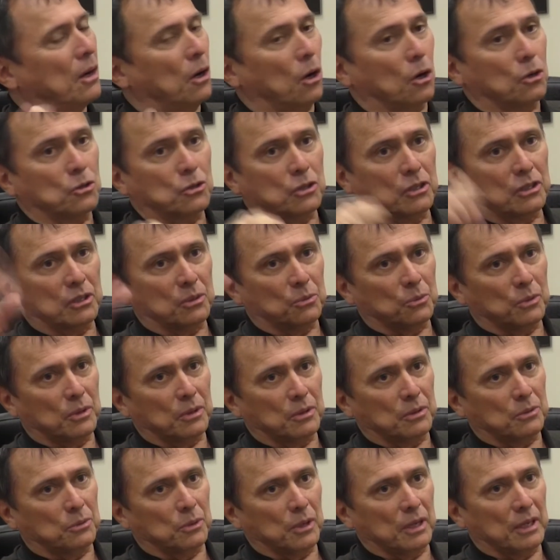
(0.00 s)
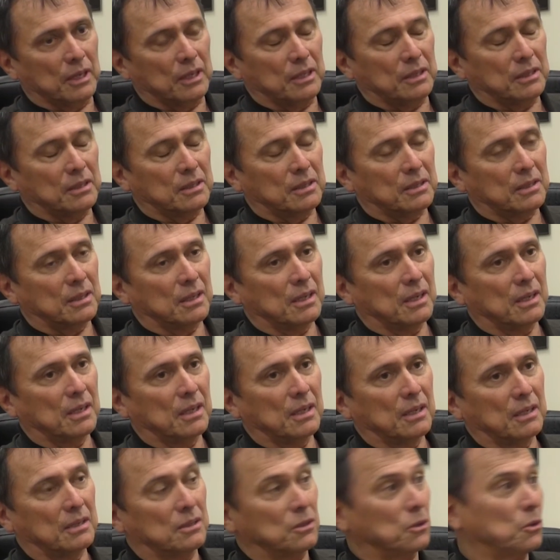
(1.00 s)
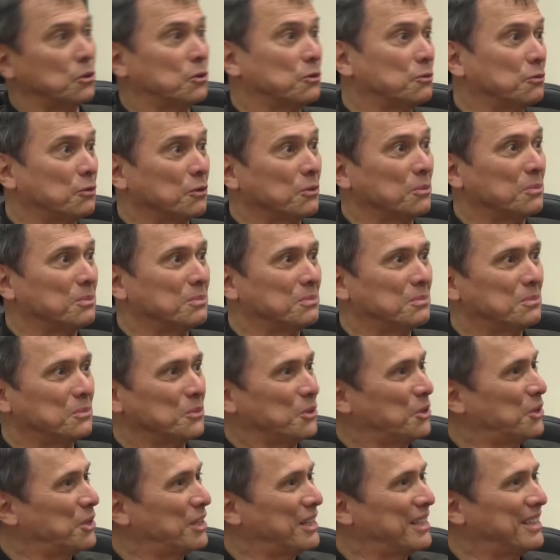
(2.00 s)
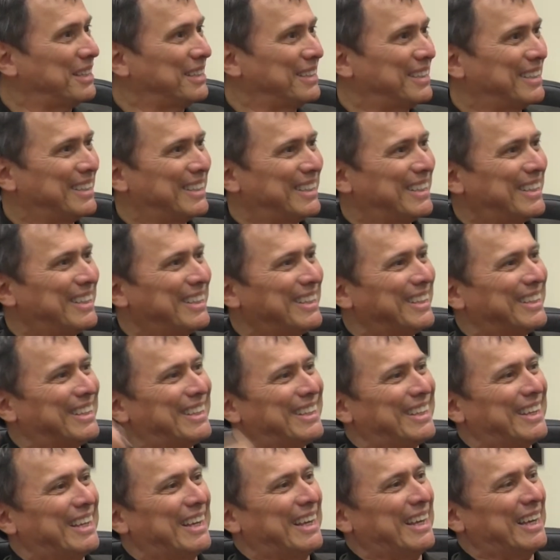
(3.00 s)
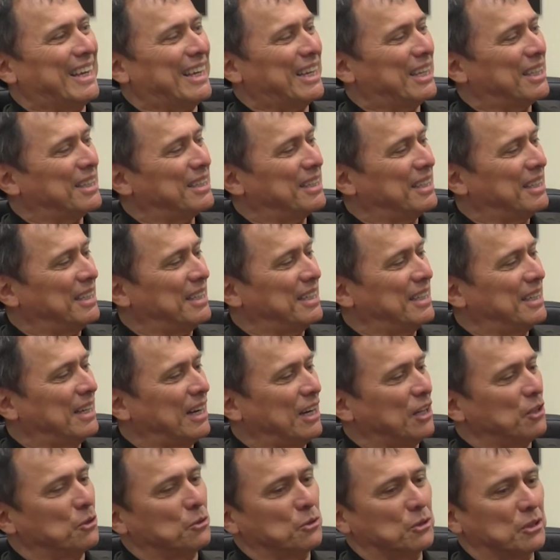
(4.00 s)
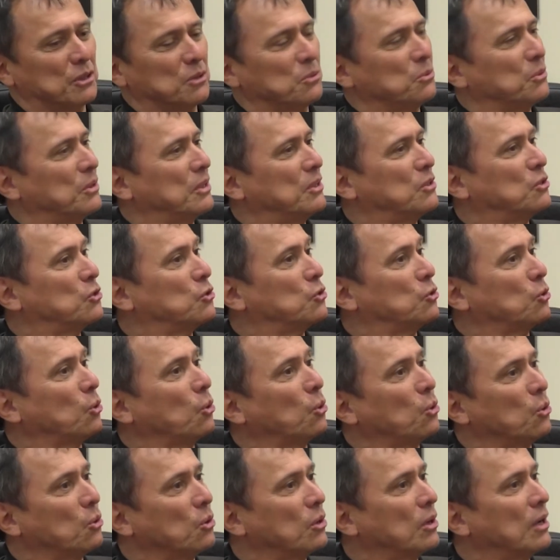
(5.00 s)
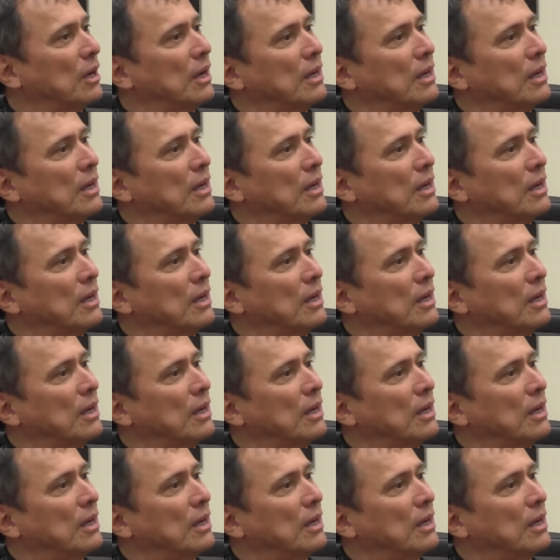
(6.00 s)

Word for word: Oxygen we release, it's good for breathing. Right. And the hydrogen we store